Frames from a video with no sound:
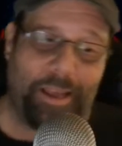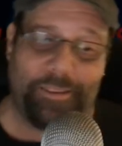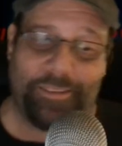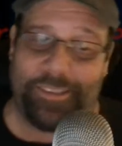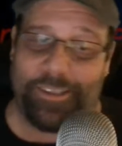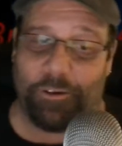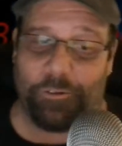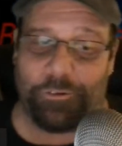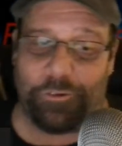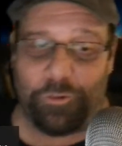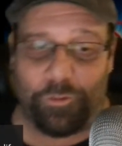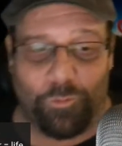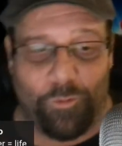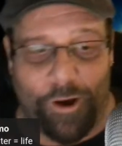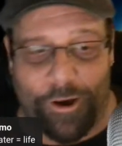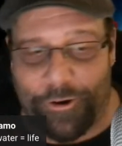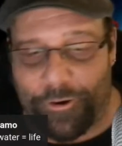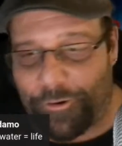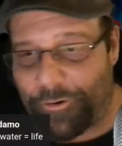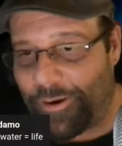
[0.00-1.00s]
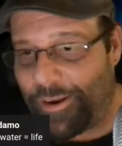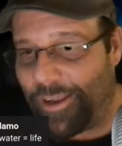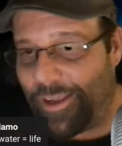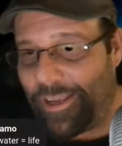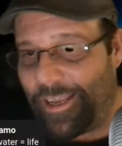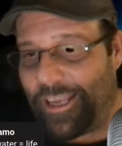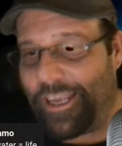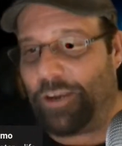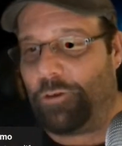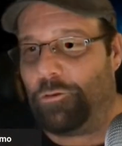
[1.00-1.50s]
CO2 and water
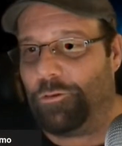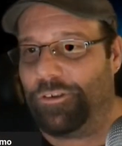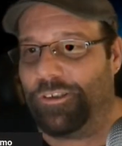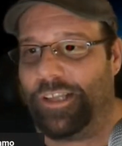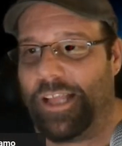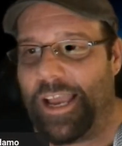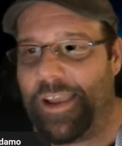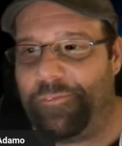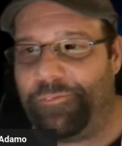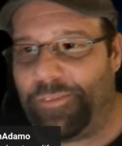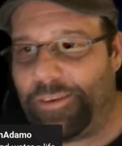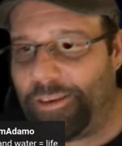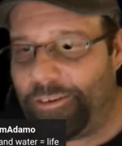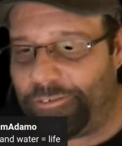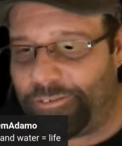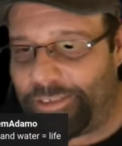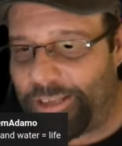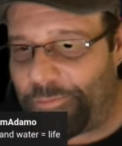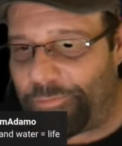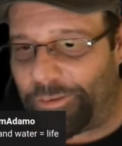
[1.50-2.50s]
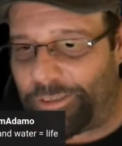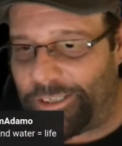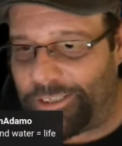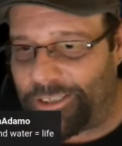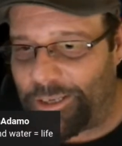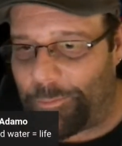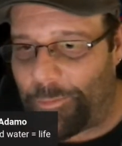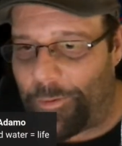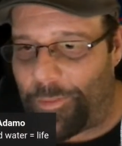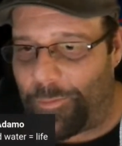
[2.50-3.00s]
equals life, and there's definitely
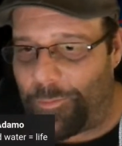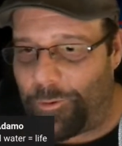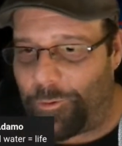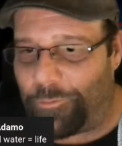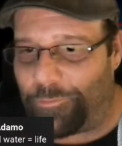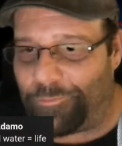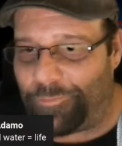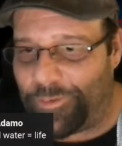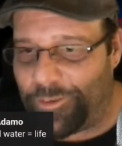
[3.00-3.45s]
some on the moon,